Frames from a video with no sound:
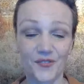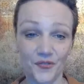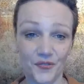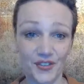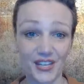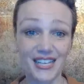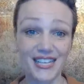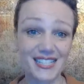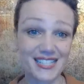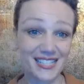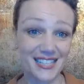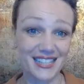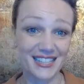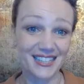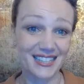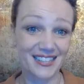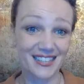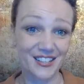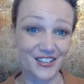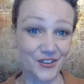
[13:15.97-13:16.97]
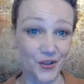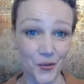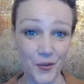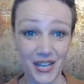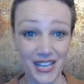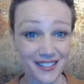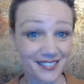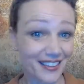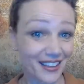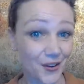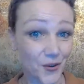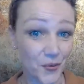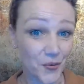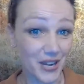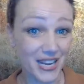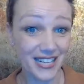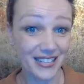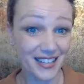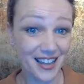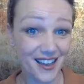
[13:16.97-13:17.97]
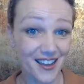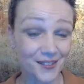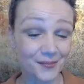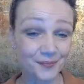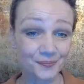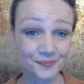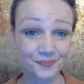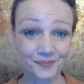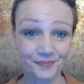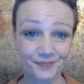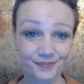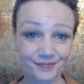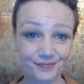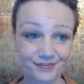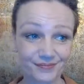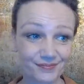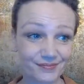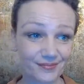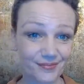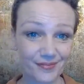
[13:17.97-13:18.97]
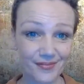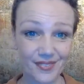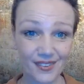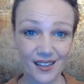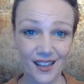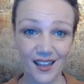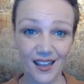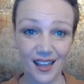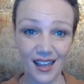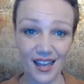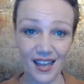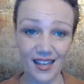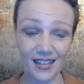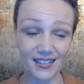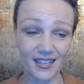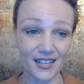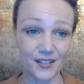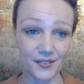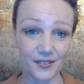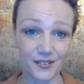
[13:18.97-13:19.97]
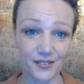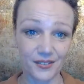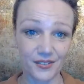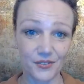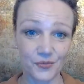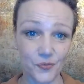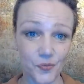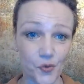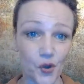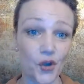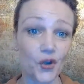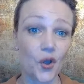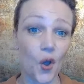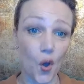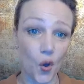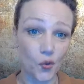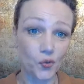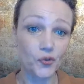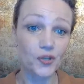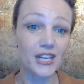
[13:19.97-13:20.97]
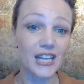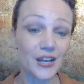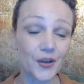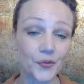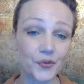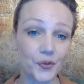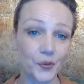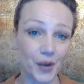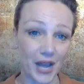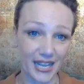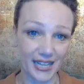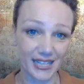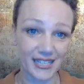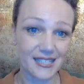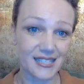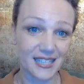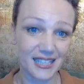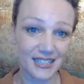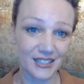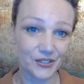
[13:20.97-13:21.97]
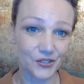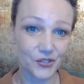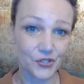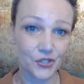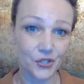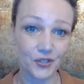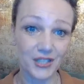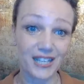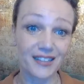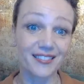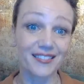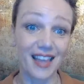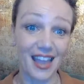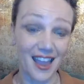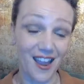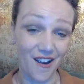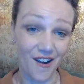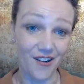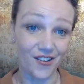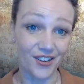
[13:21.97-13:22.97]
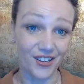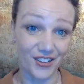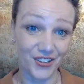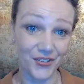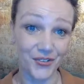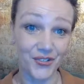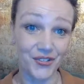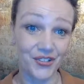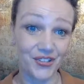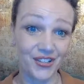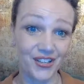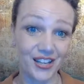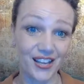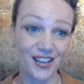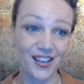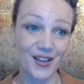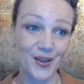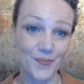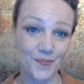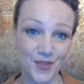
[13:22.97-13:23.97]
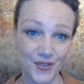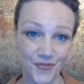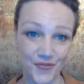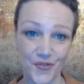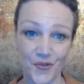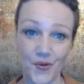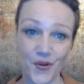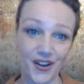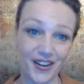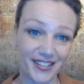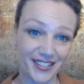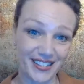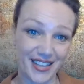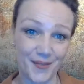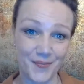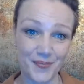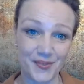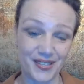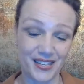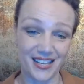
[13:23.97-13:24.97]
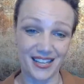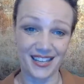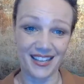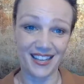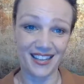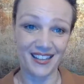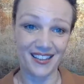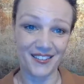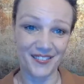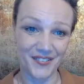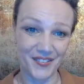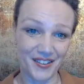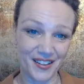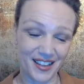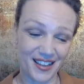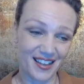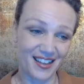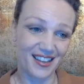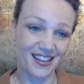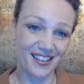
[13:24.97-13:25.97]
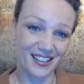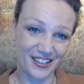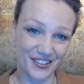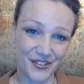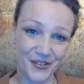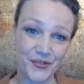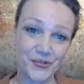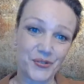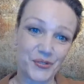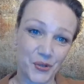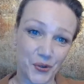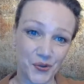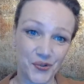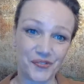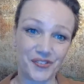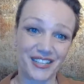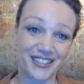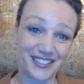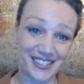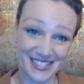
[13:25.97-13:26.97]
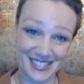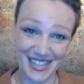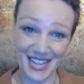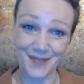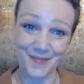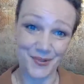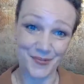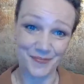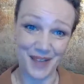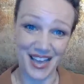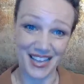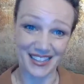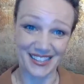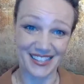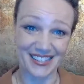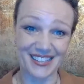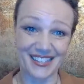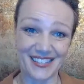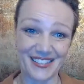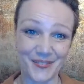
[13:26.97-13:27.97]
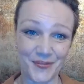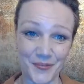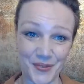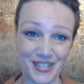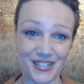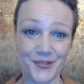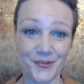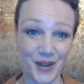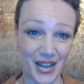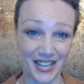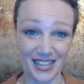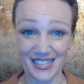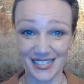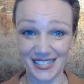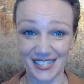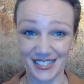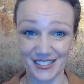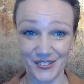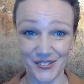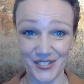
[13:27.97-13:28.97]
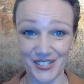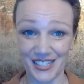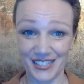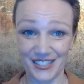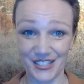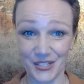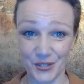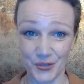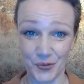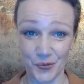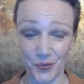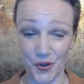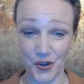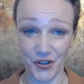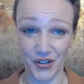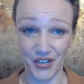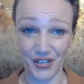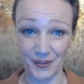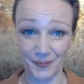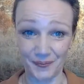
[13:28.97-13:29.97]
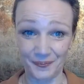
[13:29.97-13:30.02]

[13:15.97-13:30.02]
fix it, in the arena, and work only on the riding signals so that they are good before attempting, solving the stable magnet with riding signals that doesn't work.